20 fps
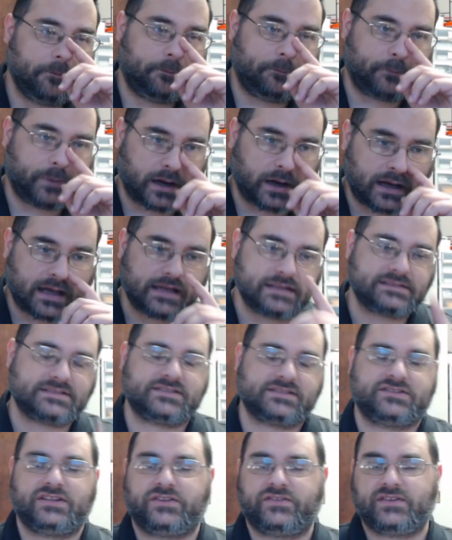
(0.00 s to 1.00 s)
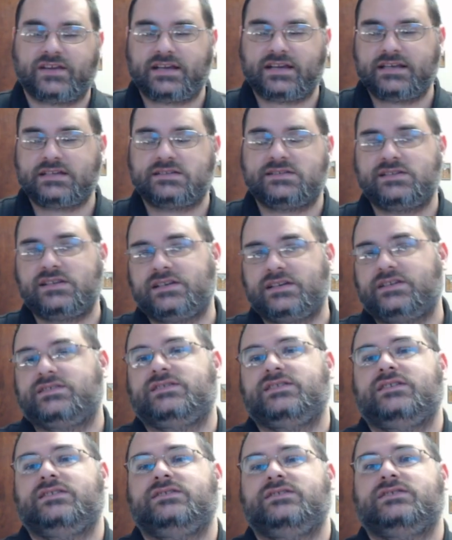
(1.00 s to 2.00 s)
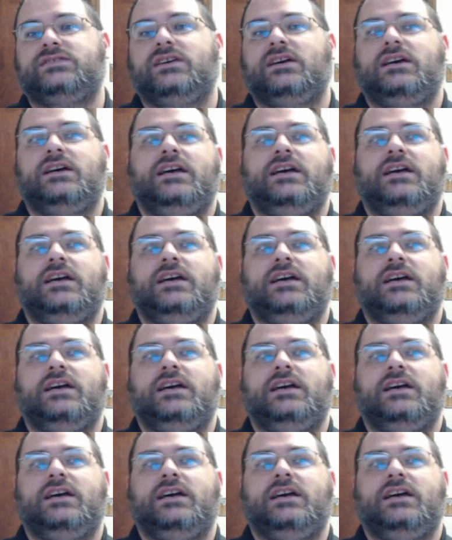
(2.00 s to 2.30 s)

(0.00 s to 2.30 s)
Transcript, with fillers: But the thing is this is